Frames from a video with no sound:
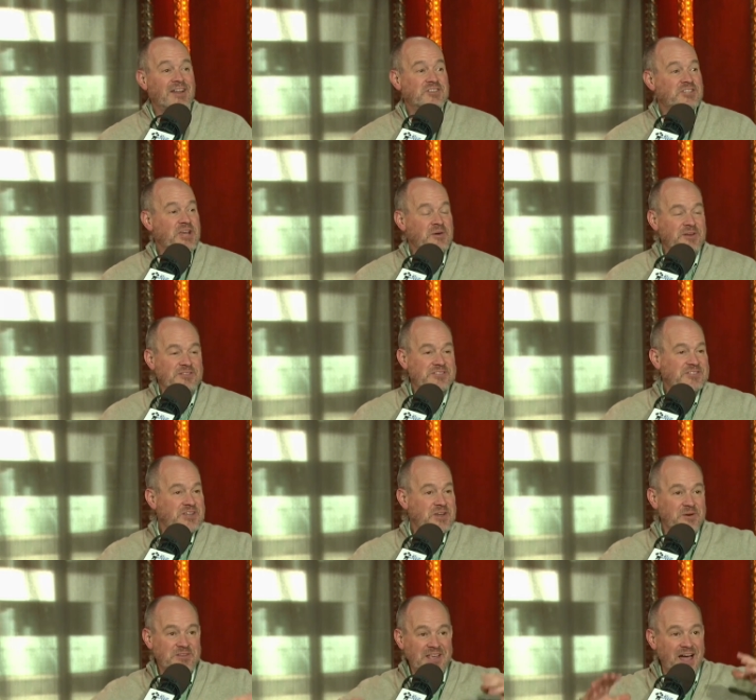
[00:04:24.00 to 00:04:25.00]
and she was
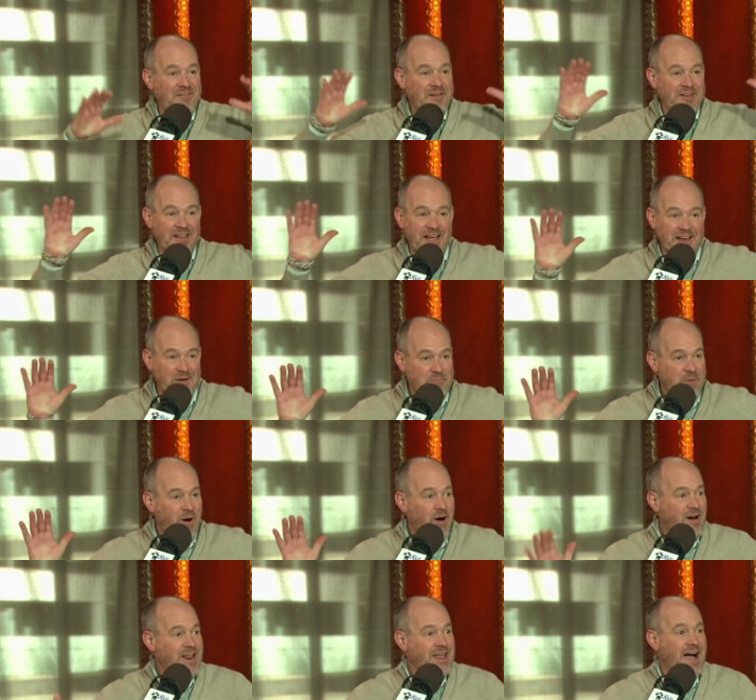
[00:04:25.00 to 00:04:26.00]
she was having like a
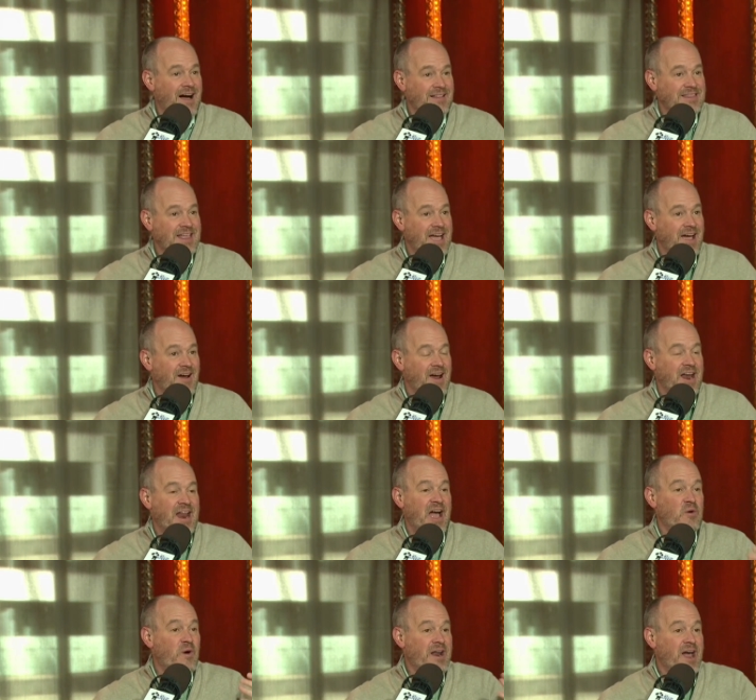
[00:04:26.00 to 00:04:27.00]
party out there. And
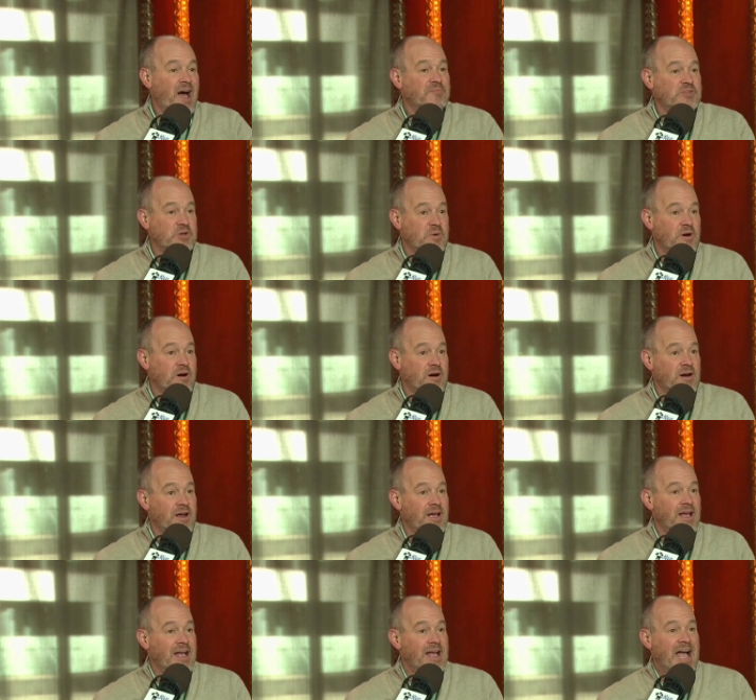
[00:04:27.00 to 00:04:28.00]
I went up to her,
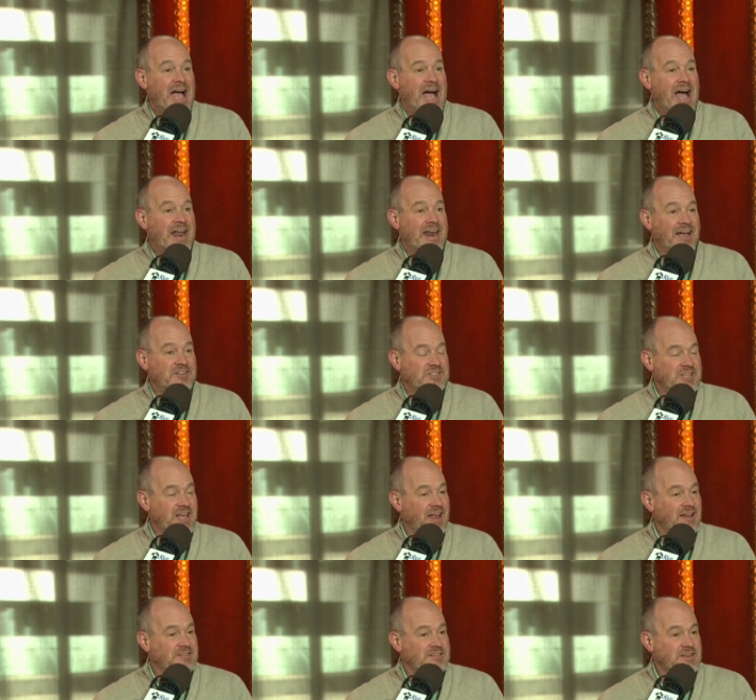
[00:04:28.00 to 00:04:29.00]
and I
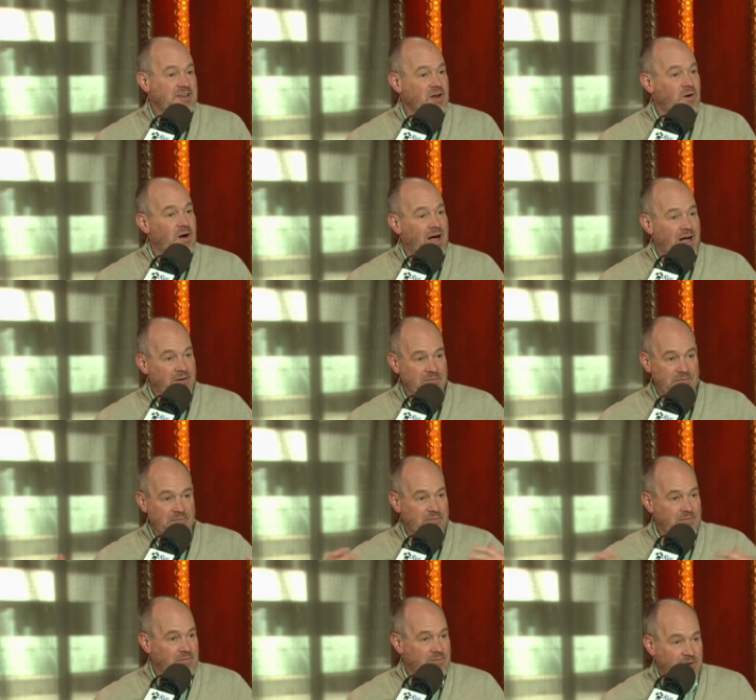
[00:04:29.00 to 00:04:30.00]
said, you know, I'm
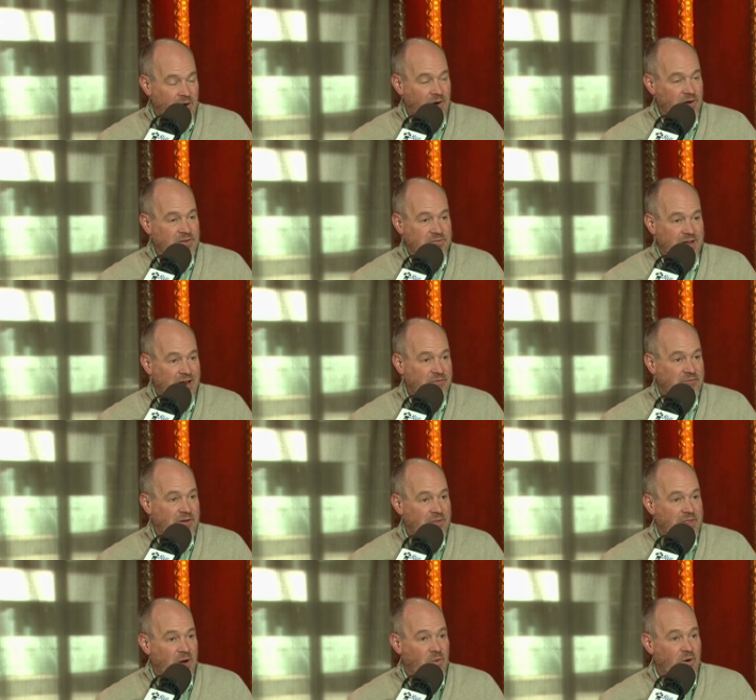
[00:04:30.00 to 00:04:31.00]
the host of
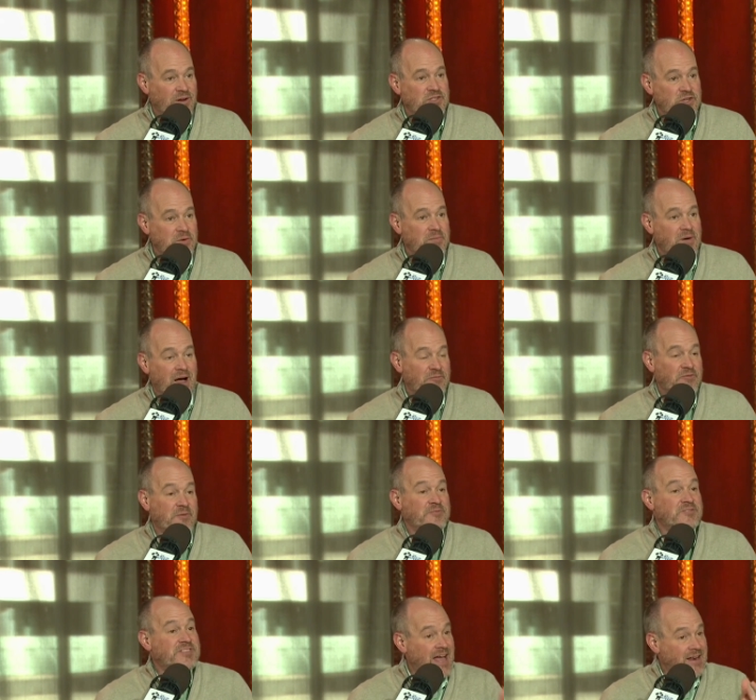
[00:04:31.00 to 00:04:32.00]
NFL Network. Do you? I'm
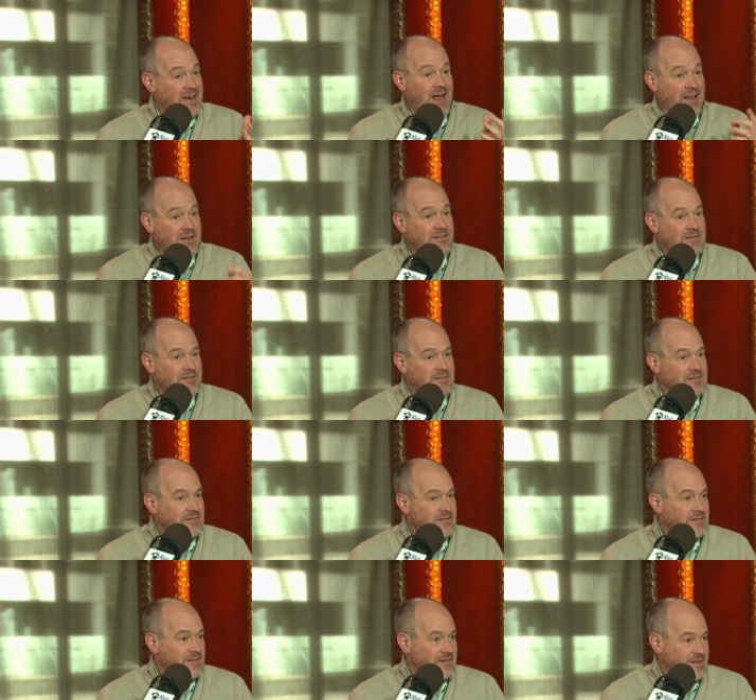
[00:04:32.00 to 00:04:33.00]
from Staten Island,
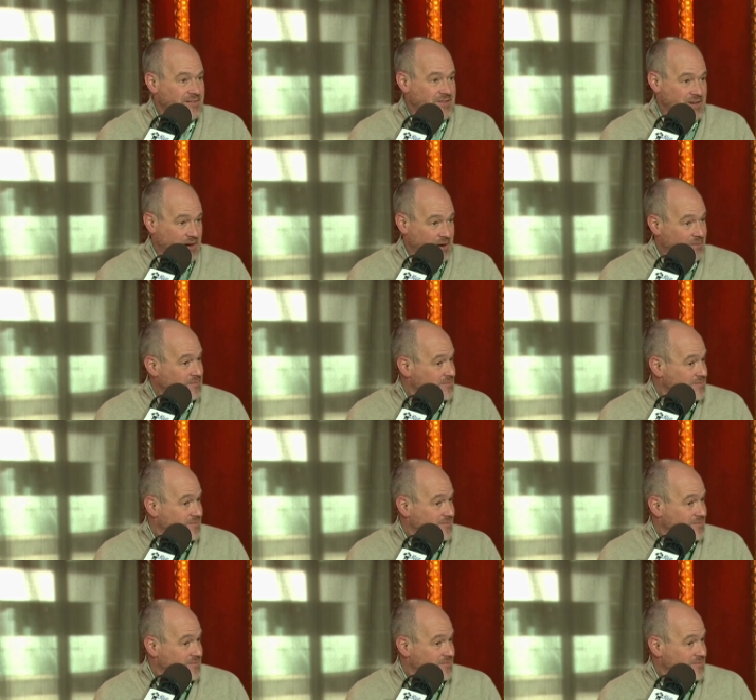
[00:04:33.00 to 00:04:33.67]
because you know,